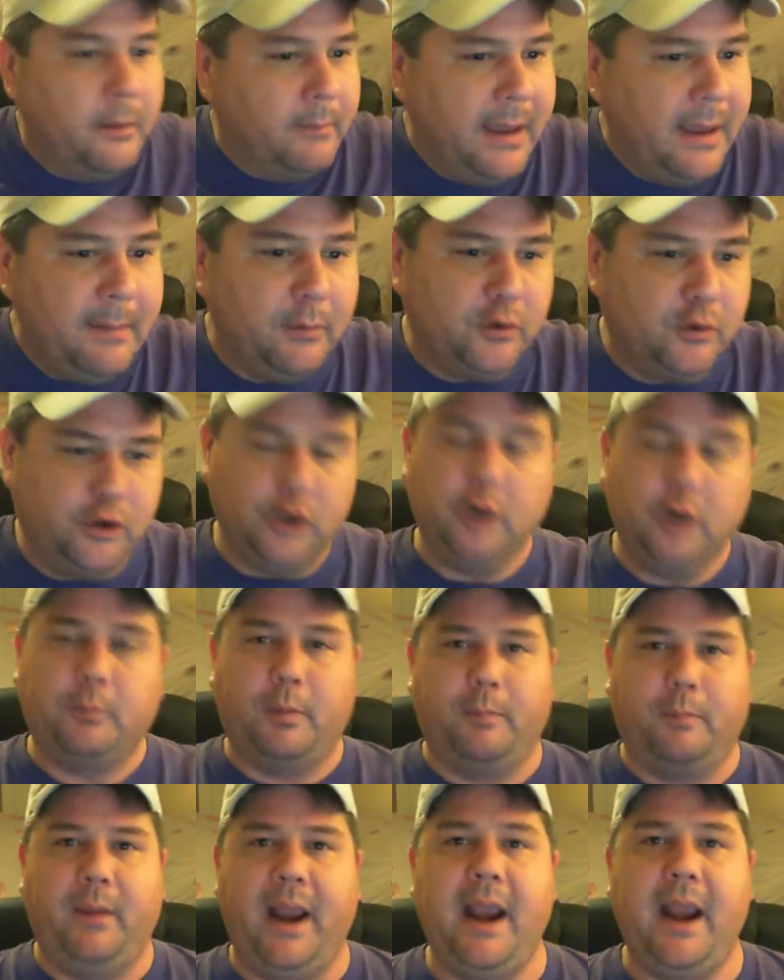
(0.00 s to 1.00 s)
People should have
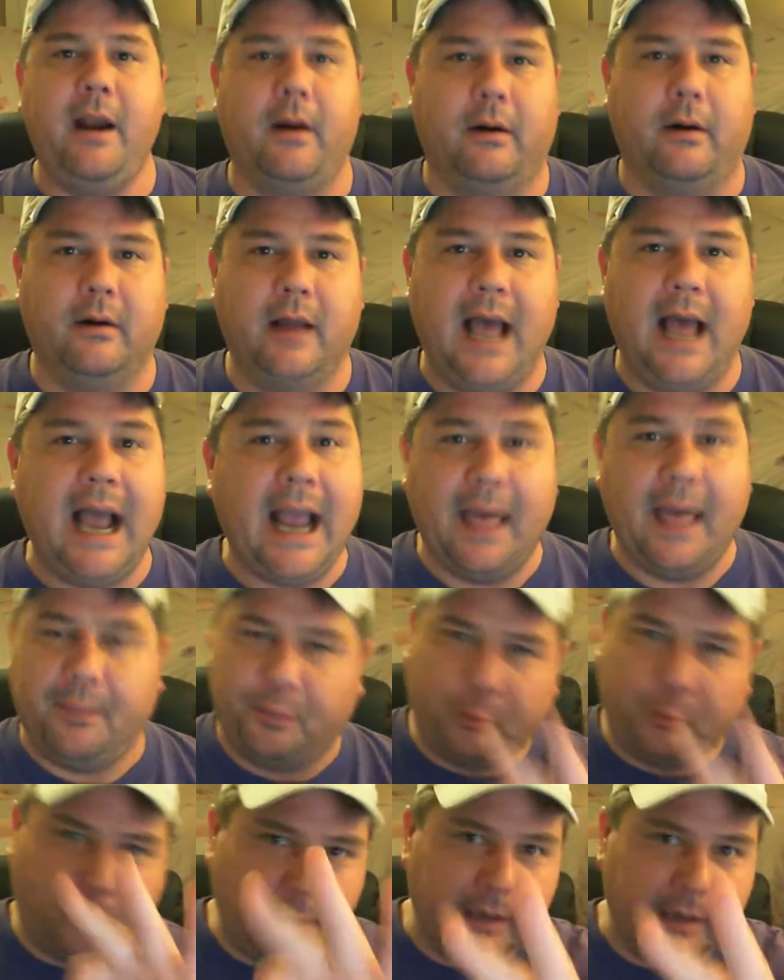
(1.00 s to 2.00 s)
prepared. I
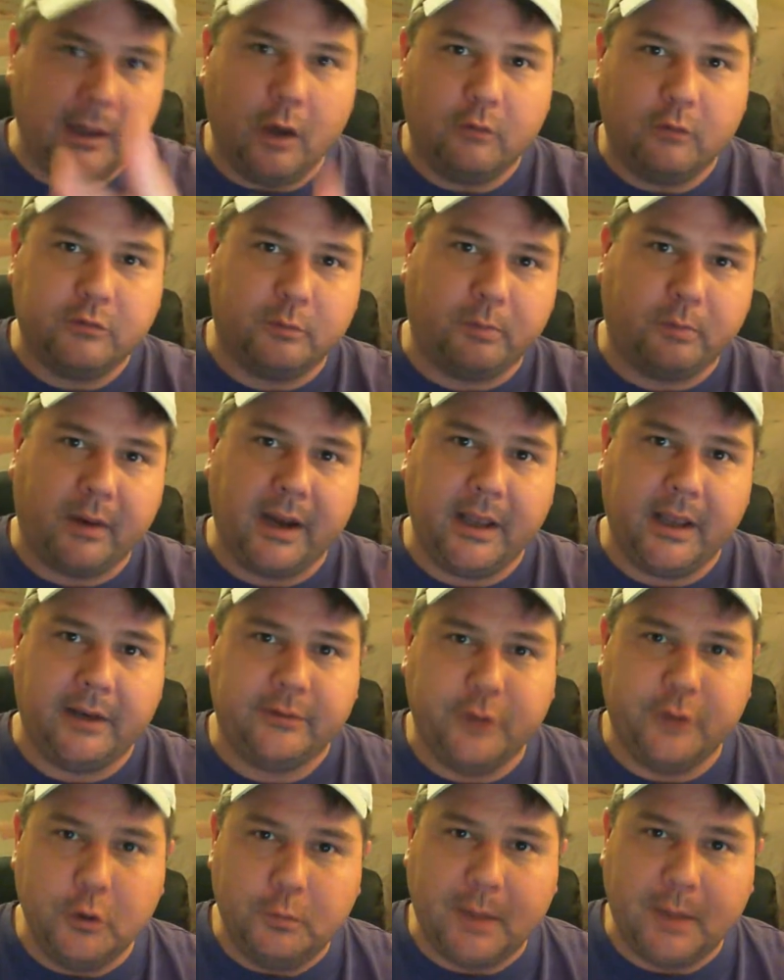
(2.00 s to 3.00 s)
had 3 loaves of
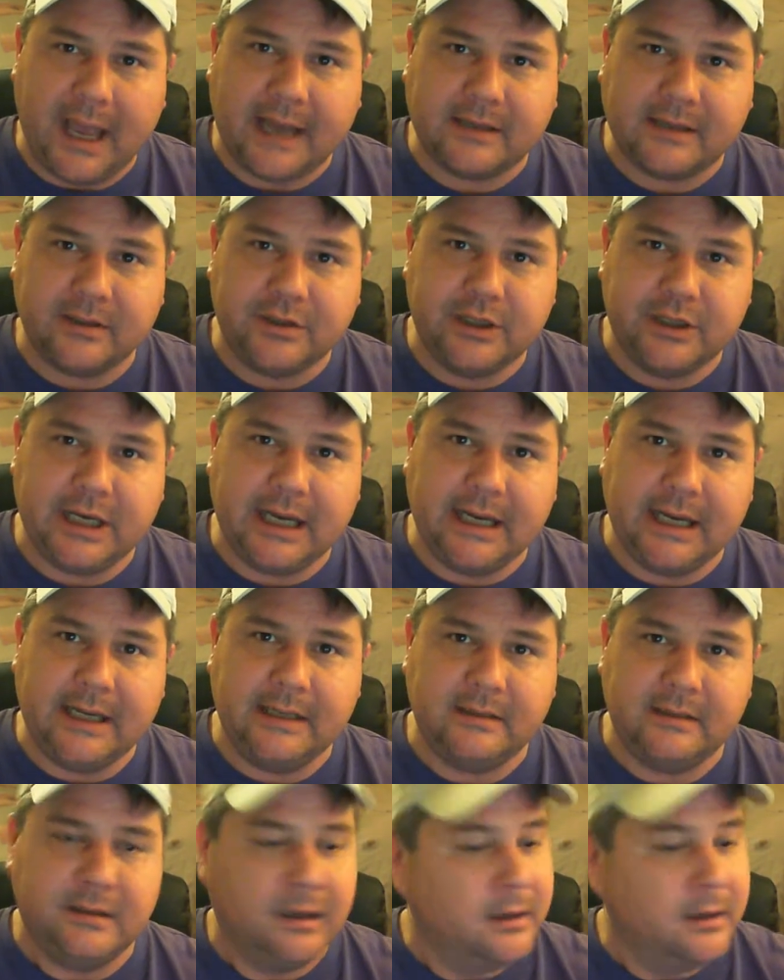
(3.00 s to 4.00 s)
bread, 2 packs of
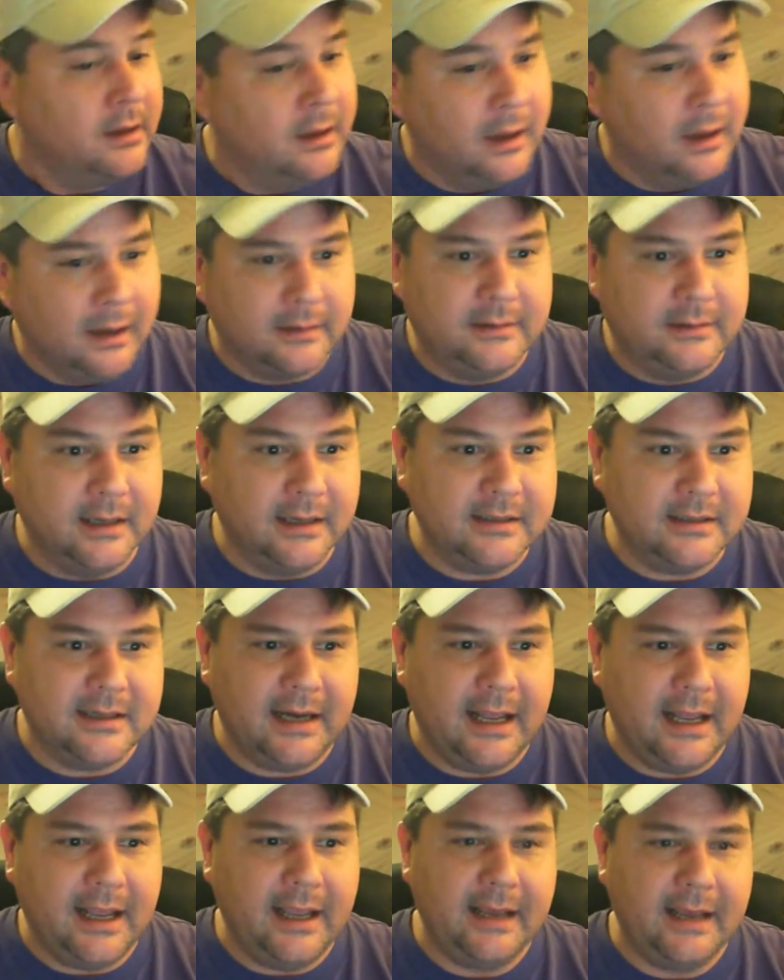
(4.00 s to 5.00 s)
cheese, a
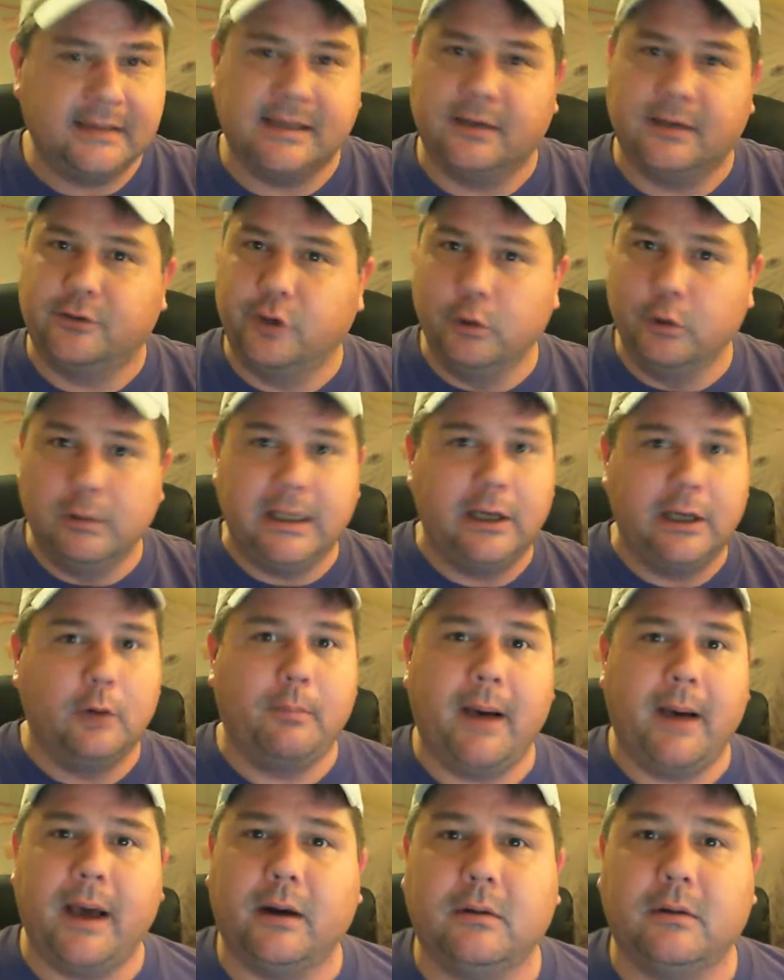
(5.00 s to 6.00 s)
dozen eggs, and 2-liter
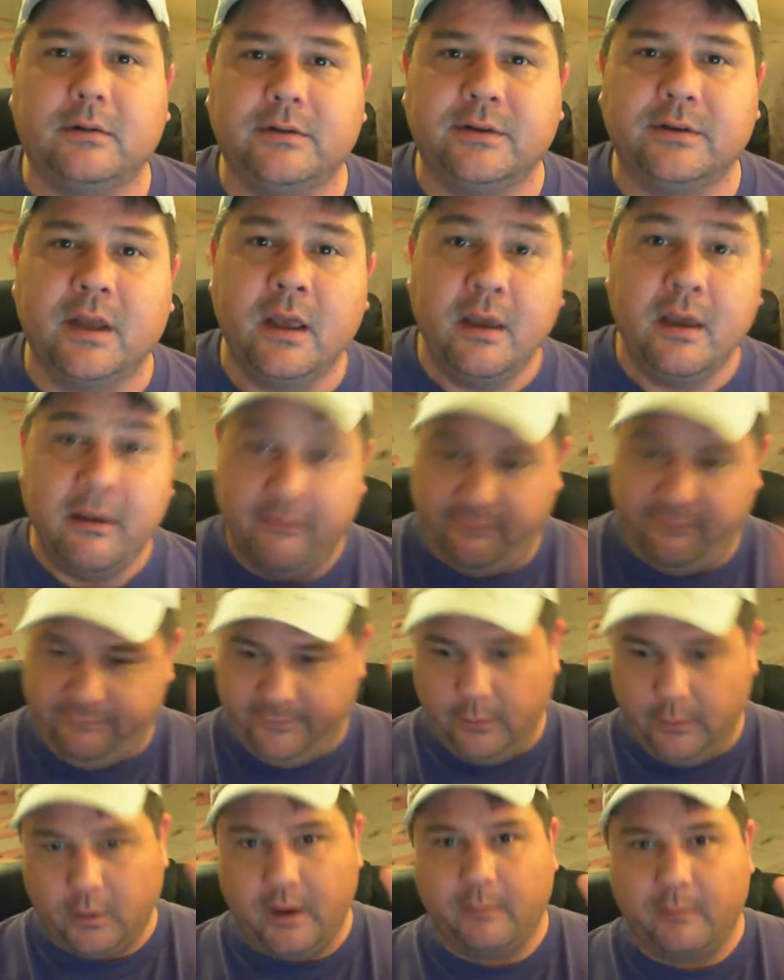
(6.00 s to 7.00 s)
bottles
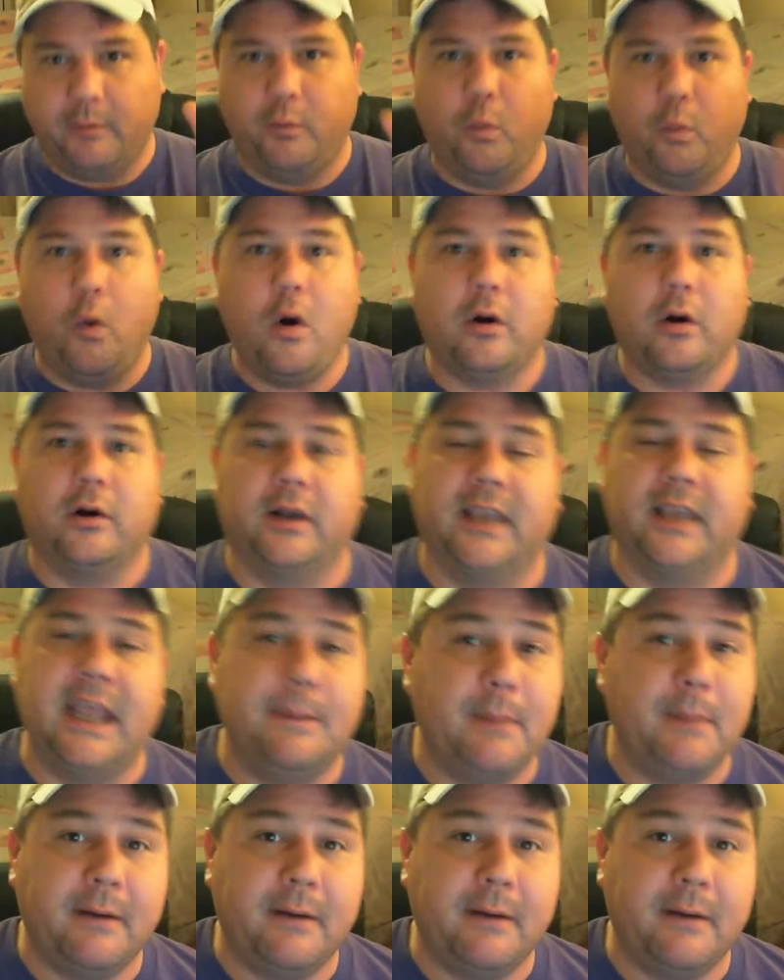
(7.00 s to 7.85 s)
filled up with water to keep